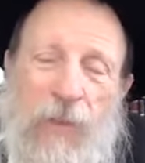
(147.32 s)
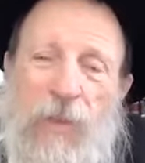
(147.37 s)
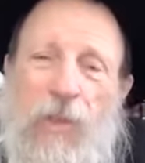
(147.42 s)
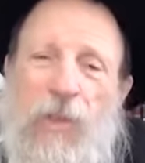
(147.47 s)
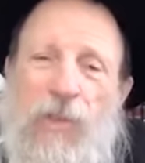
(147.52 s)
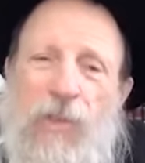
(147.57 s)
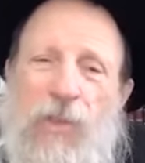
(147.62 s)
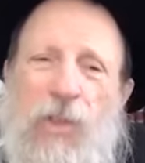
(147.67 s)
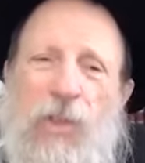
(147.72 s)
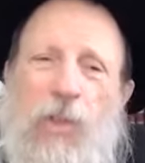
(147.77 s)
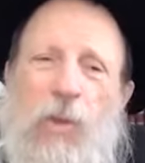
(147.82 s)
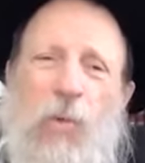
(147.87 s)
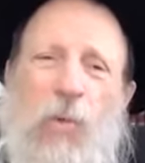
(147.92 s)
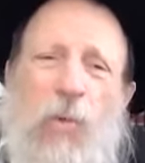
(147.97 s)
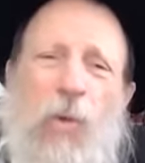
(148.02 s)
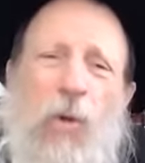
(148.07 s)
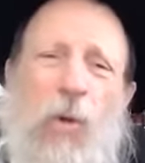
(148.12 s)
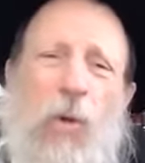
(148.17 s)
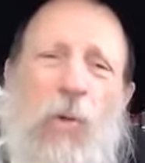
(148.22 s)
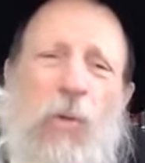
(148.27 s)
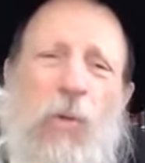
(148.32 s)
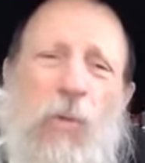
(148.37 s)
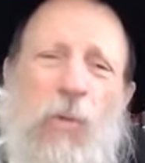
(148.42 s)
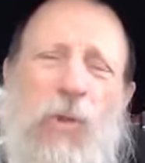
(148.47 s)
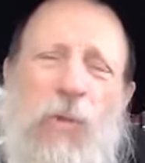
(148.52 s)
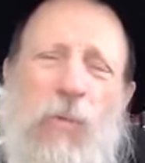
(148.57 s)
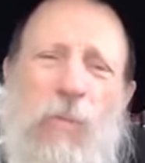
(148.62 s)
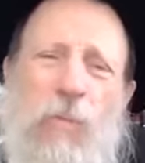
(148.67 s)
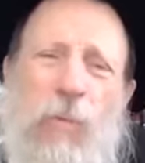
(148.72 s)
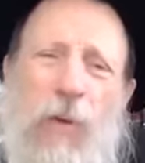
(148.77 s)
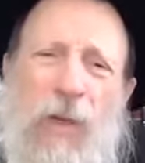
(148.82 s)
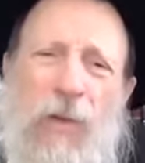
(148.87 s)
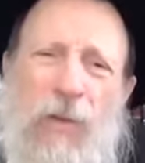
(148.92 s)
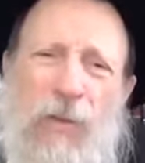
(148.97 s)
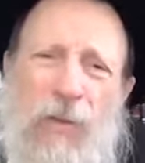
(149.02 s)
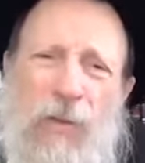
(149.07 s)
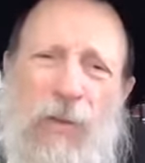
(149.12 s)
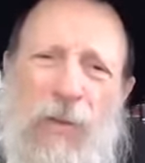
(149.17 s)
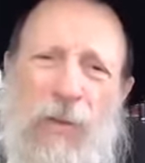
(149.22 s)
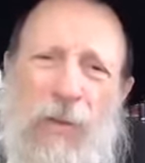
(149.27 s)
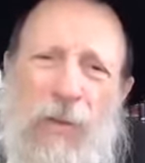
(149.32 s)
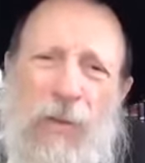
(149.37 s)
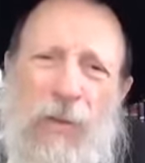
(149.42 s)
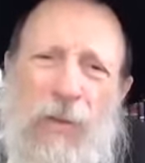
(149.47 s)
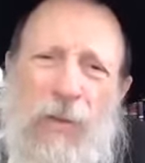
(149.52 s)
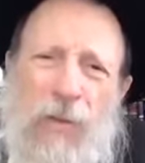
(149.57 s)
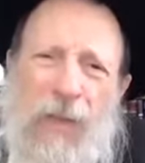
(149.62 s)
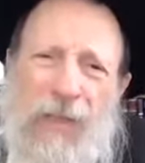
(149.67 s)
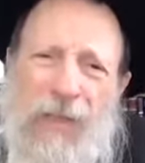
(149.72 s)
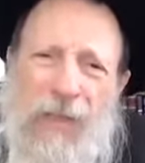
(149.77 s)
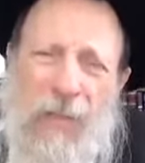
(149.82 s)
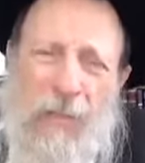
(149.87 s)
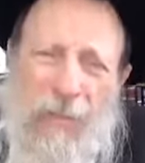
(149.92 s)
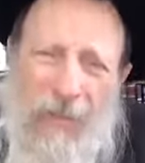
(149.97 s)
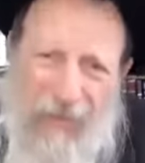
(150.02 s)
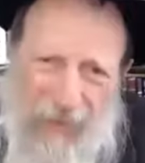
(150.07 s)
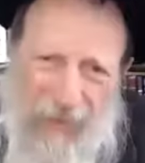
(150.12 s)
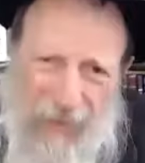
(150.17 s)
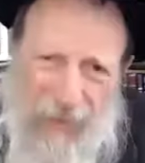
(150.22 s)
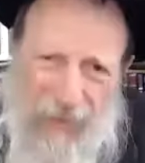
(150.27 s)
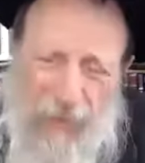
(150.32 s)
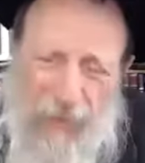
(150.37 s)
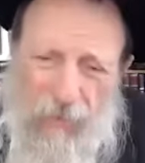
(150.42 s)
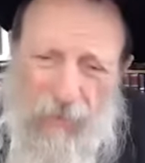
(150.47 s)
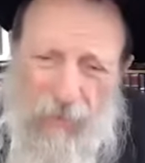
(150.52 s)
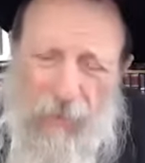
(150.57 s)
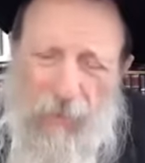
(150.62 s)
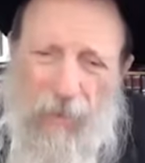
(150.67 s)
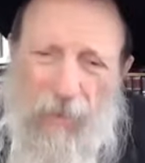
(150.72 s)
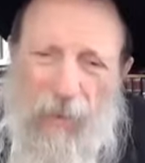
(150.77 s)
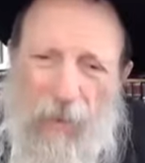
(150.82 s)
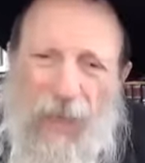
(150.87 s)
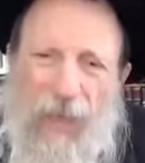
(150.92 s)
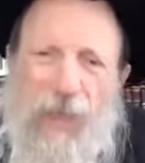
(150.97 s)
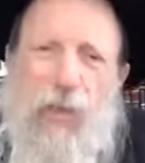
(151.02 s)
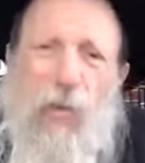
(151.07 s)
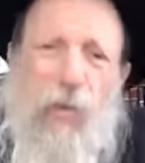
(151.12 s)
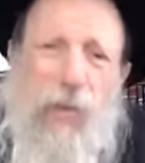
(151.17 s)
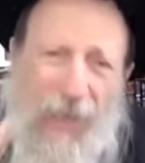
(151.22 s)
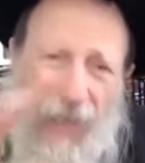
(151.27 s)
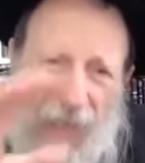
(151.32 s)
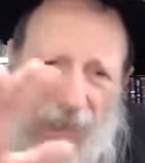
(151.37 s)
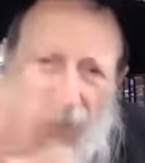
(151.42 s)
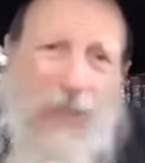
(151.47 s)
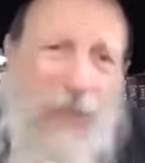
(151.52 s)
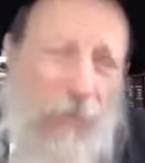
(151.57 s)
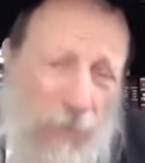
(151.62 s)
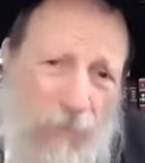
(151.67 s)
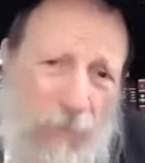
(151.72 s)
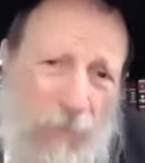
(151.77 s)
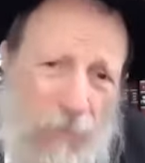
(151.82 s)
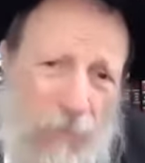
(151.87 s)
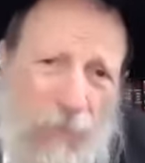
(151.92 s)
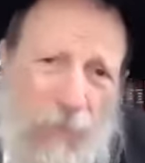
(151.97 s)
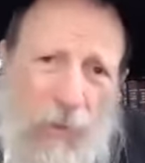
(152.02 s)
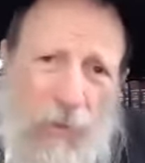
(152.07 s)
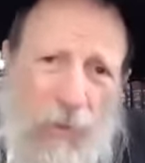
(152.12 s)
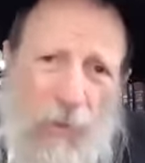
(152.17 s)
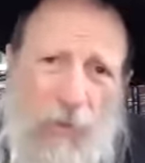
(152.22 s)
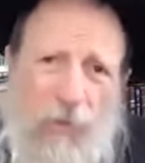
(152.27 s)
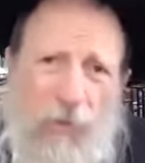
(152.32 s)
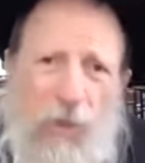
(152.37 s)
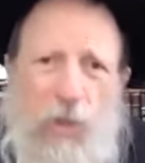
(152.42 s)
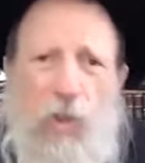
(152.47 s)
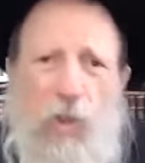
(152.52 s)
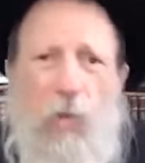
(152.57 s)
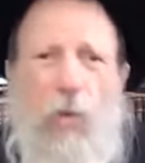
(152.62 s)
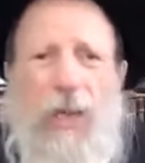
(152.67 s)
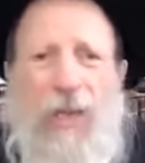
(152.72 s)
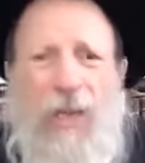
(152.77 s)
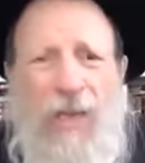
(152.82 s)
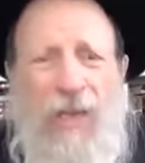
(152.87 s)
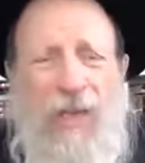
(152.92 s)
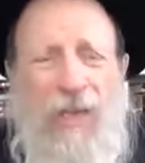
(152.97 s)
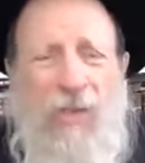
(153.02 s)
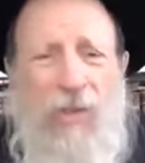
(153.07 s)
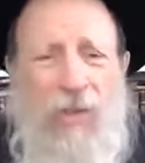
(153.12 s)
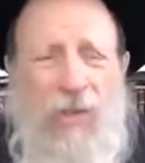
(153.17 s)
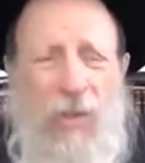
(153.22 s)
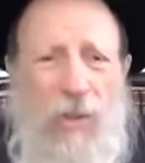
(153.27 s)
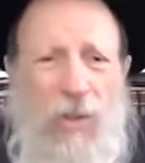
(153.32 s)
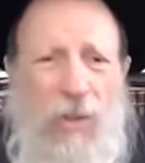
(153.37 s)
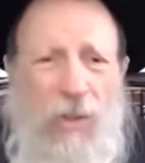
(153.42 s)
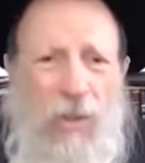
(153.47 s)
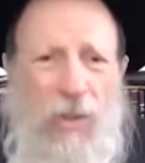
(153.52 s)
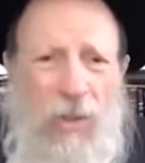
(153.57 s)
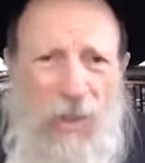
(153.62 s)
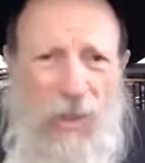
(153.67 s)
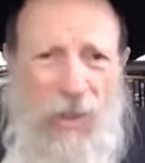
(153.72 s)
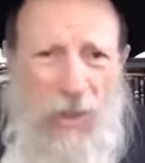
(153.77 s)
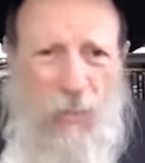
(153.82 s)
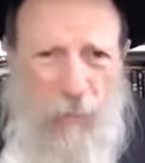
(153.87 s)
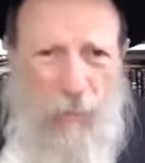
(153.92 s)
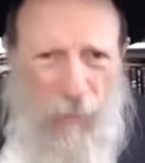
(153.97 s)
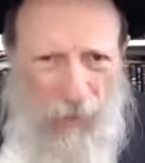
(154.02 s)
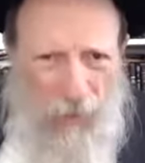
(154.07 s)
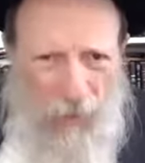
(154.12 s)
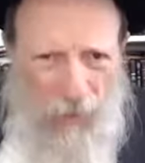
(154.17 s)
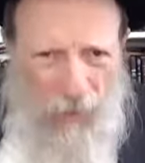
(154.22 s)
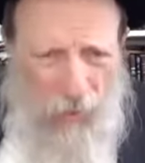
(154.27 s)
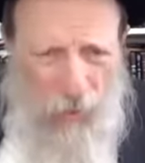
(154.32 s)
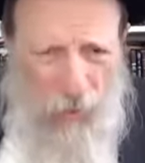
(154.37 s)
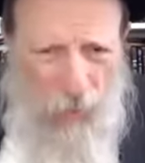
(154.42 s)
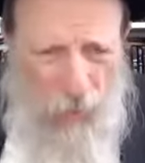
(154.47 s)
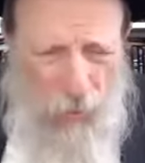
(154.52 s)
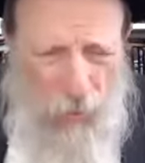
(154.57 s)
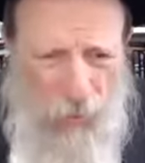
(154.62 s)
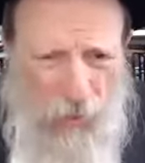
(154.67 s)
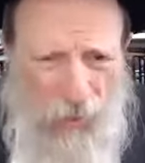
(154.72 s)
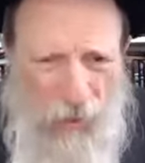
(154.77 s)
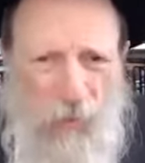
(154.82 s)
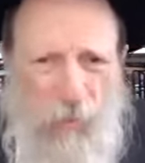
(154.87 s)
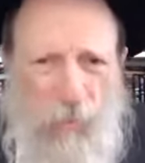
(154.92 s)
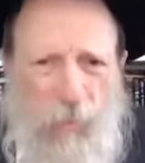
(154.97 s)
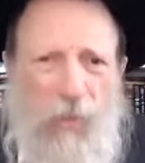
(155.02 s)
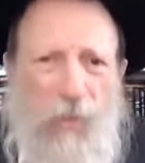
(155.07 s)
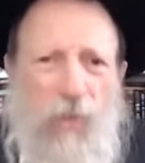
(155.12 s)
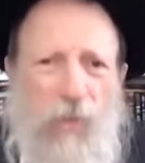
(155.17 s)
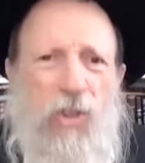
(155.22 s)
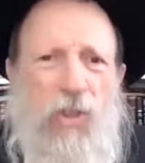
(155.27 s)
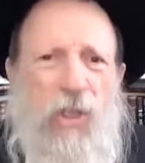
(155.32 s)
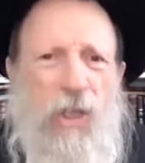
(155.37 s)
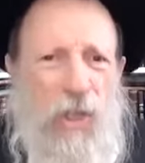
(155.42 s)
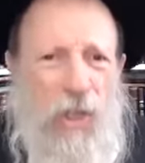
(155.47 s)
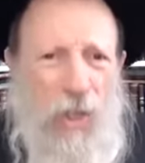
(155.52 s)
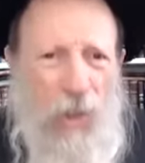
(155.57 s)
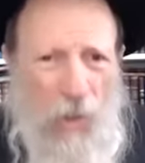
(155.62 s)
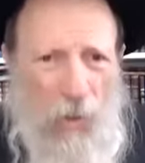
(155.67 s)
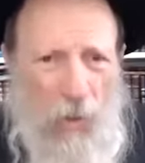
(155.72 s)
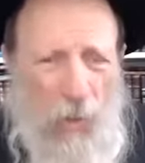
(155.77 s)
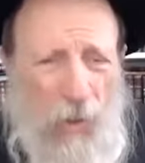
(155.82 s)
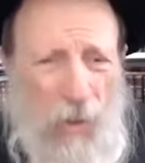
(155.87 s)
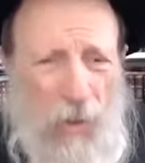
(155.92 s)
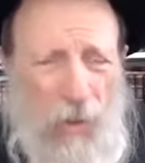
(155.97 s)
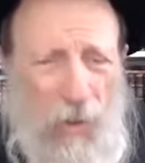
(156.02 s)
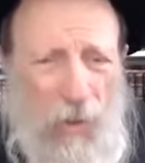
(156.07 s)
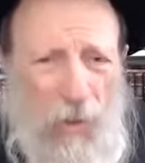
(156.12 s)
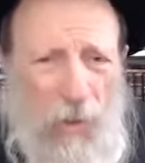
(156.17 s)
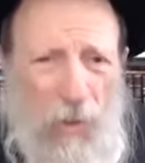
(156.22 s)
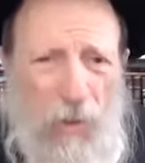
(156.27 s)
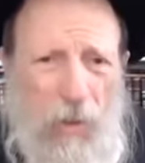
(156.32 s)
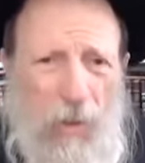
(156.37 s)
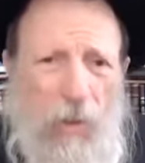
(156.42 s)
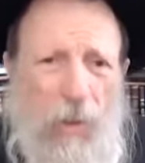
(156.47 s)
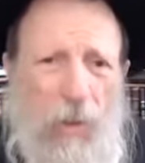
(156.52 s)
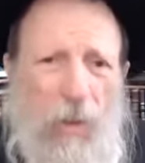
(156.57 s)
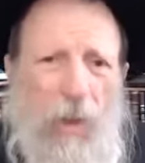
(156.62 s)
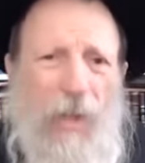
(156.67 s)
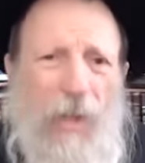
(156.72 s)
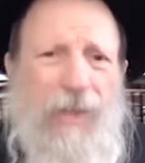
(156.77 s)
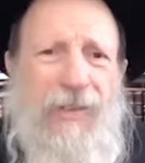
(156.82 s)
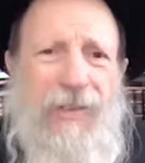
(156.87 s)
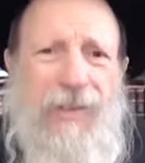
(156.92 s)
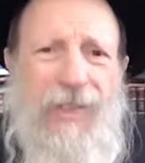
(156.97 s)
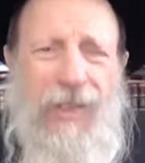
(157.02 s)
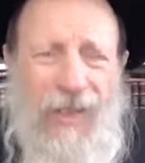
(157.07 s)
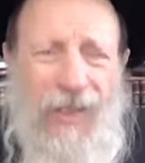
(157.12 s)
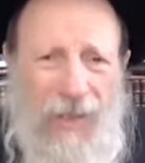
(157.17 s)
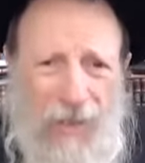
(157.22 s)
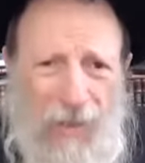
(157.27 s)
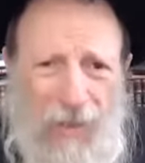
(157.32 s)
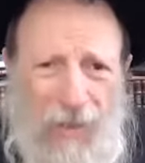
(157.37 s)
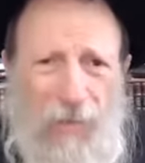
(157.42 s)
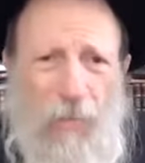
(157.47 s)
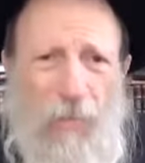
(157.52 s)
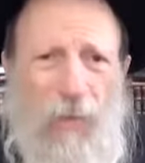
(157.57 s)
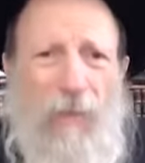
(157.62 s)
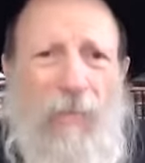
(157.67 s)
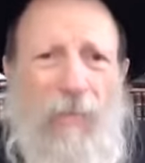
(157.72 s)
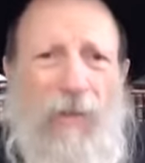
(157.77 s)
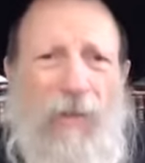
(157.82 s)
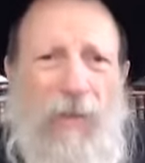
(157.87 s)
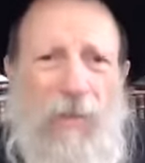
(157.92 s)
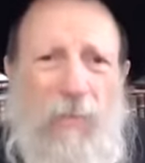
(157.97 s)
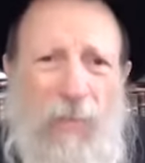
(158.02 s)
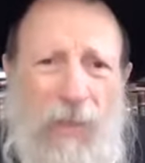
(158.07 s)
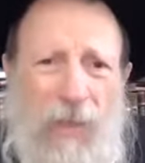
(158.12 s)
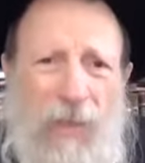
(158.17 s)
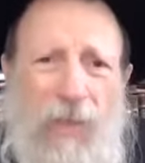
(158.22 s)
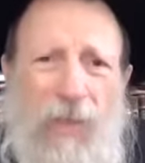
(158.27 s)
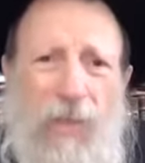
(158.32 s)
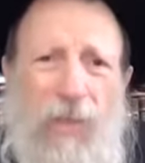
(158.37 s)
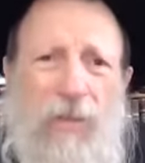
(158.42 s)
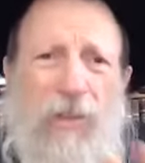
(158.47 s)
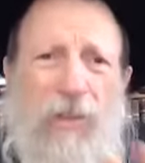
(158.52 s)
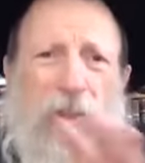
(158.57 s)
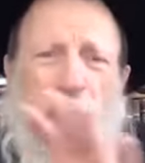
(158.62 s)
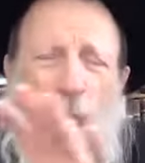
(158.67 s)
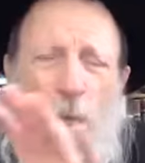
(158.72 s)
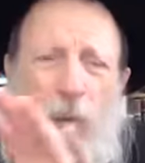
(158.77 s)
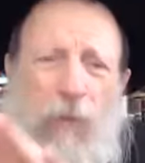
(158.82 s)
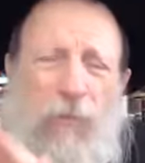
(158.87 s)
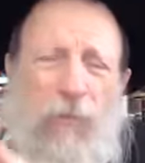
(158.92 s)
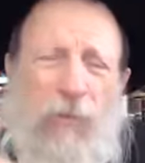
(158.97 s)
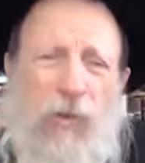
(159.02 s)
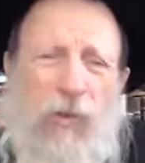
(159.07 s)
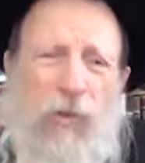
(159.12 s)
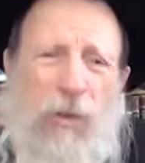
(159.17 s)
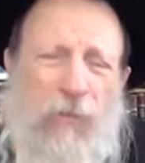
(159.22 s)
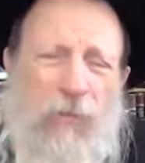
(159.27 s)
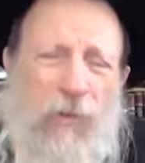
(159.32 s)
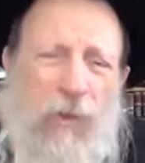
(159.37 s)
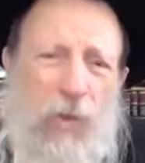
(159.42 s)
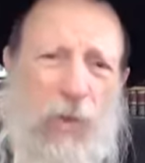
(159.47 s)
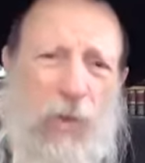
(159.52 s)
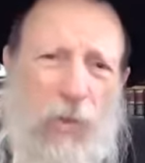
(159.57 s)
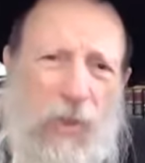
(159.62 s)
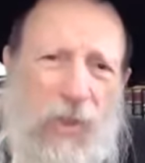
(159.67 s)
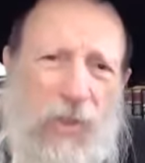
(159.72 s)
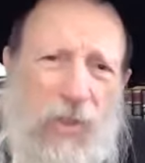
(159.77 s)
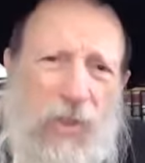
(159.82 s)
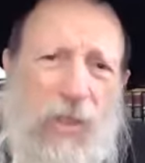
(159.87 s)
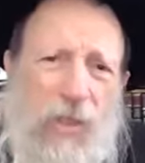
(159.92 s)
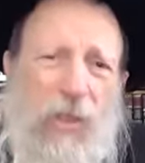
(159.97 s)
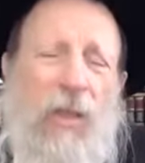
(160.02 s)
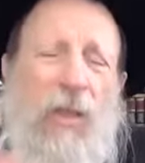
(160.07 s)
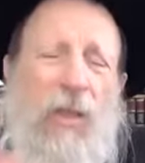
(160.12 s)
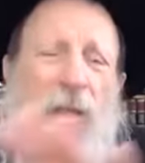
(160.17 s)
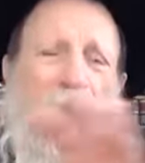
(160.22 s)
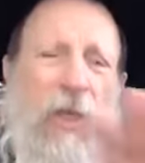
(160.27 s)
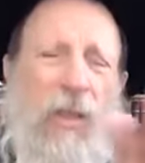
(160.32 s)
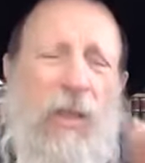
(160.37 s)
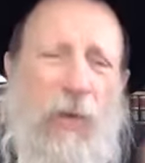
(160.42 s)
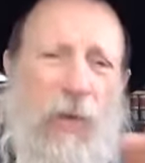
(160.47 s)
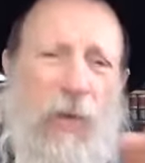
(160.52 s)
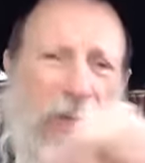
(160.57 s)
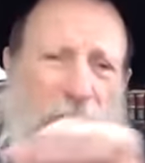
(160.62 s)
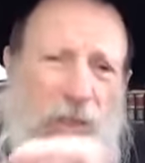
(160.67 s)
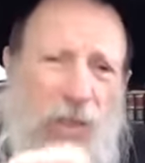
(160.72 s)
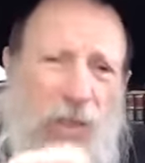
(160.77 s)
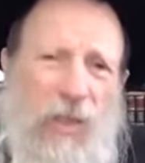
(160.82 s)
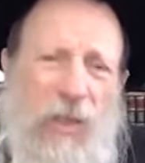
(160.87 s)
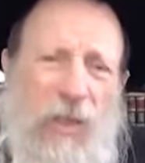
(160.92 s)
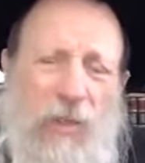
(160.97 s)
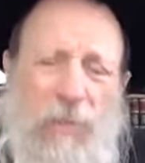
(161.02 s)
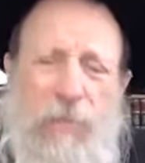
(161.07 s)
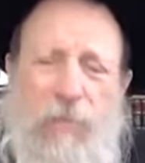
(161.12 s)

said, You go to his brother Elimelech and you tell him that you asked his brother Zusha, and his brother said no. And tell Rav Elimelech that your wife is driving you crazy, and you're asking him.